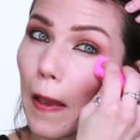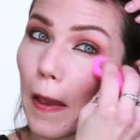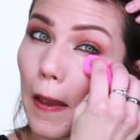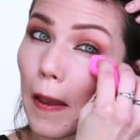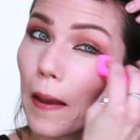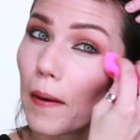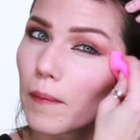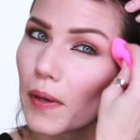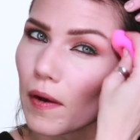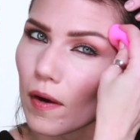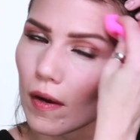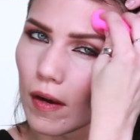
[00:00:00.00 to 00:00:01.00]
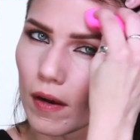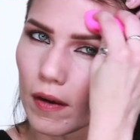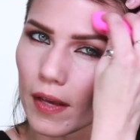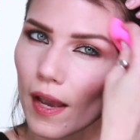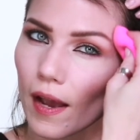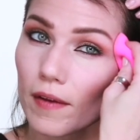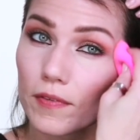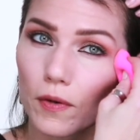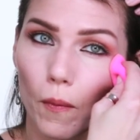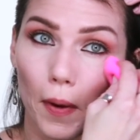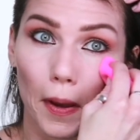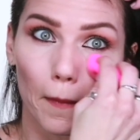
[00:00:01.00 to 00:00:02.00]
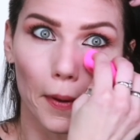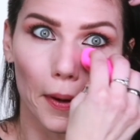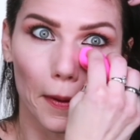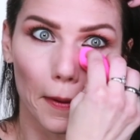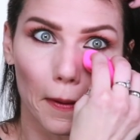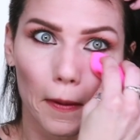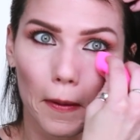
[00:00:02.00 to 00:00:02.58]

There we go. Oh yeah, I feel way better.